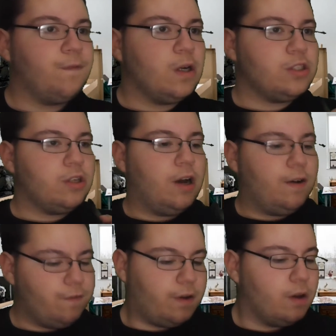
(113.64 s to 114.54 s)
First
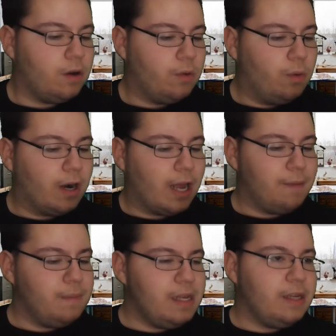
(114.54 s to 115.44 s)
off, what
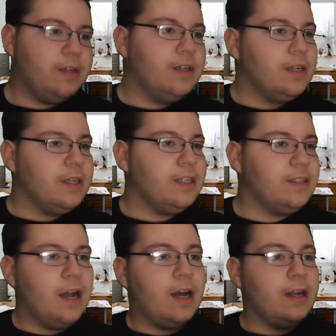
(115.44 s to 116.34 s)
I mean
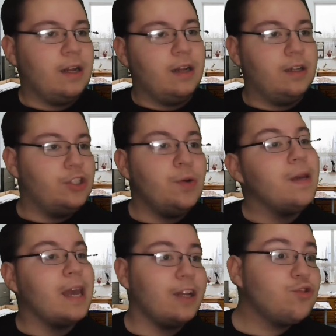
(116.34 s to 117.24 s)
is not
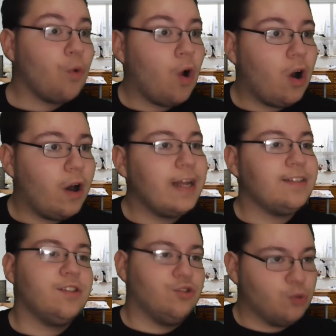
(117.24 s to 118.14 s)
doing a draw,
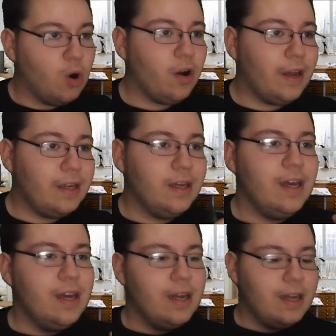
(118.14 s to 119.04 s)
it's drawing.
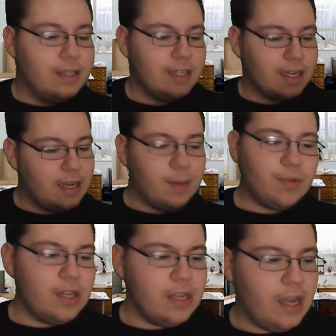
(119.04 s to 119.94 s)
And second,
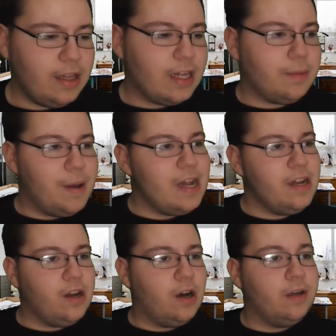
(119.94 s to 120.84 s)
I'm thinking that
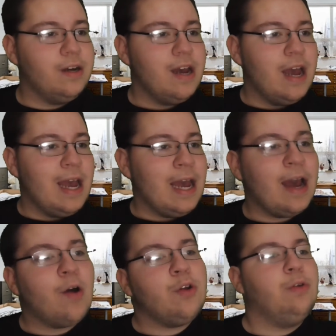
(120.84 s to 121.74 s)
depending on
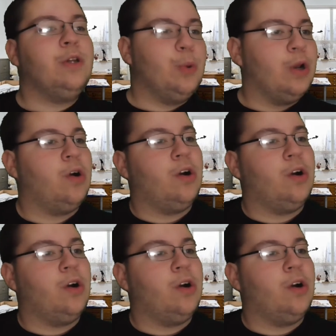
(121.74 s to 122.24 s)
how you do an